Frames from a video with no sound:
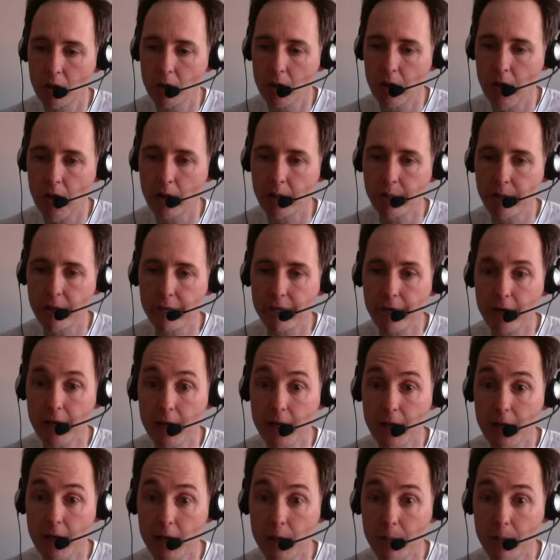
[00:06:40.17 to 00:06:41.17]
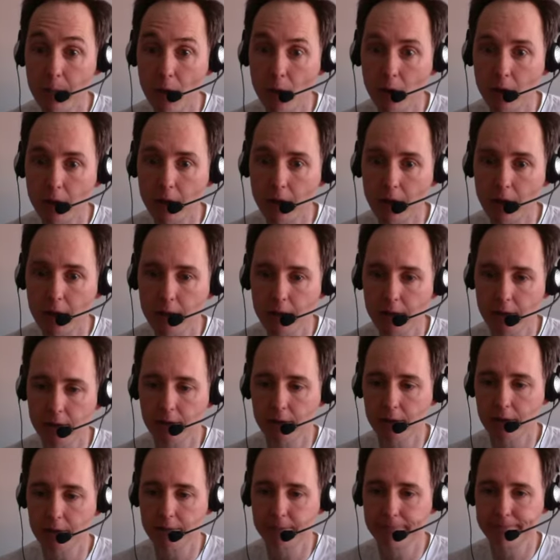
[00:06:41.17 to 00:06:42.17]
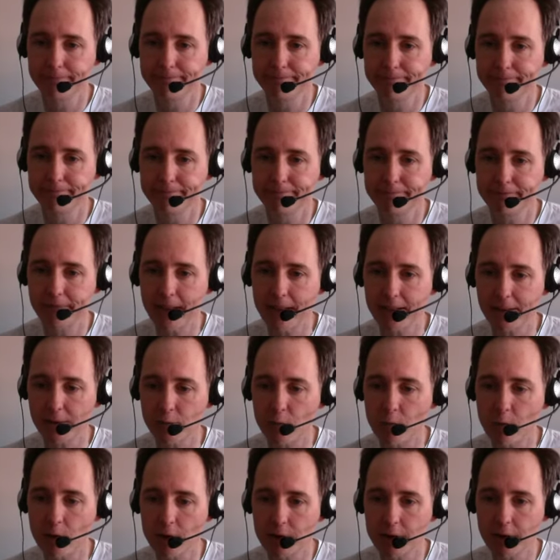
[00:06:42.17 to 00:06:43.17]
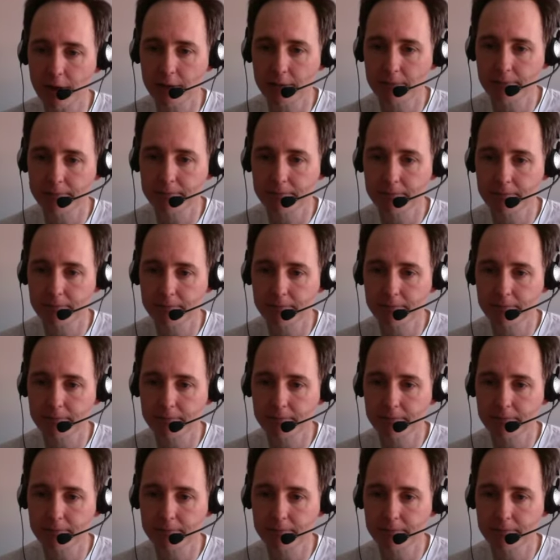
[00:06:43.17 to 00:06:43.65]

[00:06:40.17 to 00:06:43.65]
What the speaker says: How to Be Funny podcast. Thanks for watching.